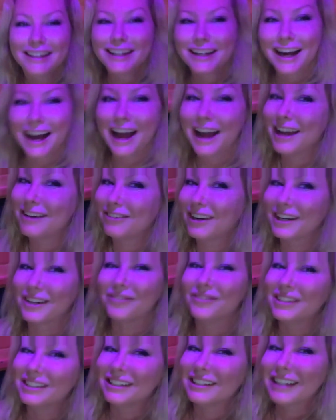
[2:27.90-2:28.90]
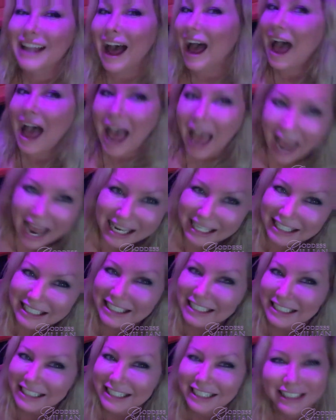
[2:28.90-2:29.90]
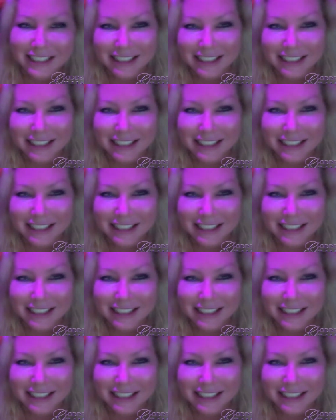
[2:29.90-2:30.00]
I recommend it highly.